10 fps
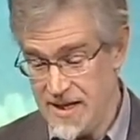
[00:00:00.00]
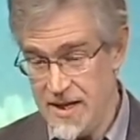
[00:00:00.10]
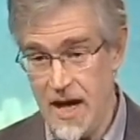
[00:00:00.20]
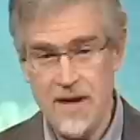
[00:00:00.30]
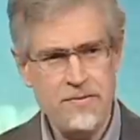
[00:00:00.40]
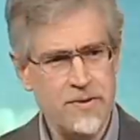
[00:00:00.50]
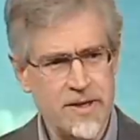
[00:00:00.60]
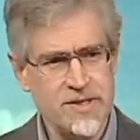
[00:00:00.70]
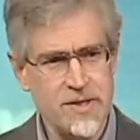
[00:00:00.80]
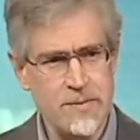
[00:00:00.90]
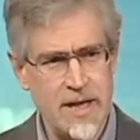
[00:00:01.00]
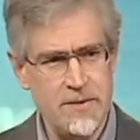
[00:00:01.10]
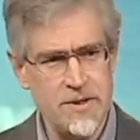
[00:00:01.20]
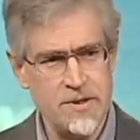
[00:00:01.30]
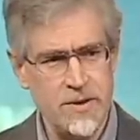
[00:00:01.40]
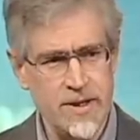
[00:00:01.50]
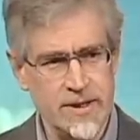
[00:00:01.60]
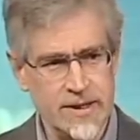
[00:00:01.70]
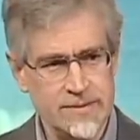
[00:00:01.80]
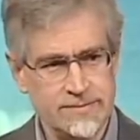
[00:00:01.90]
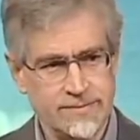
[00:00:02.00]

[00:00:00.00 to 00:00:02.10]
I flushed them down the toilet.